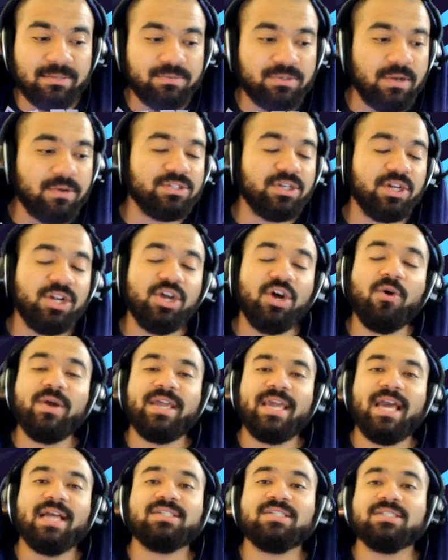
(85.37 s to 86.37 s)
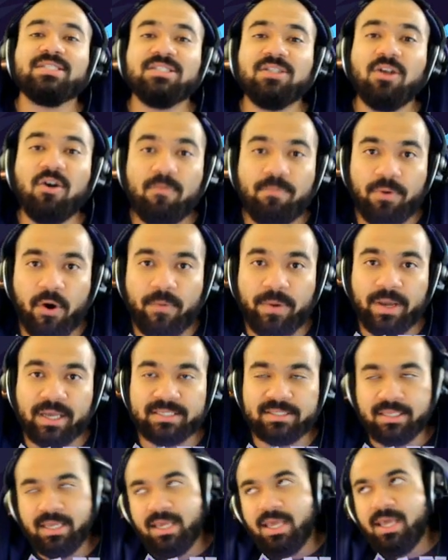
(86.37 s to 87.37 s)
episode I was going to go and catch a Slowpoke
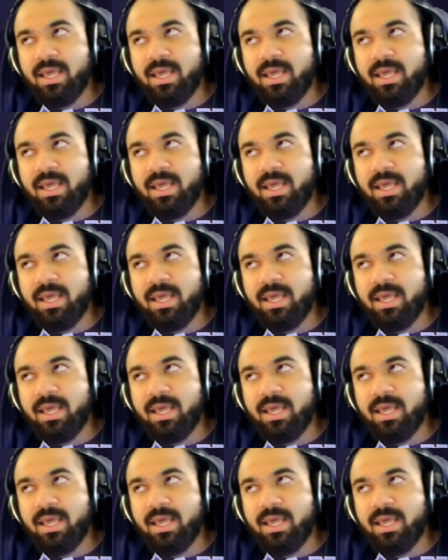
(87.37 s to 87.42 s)
because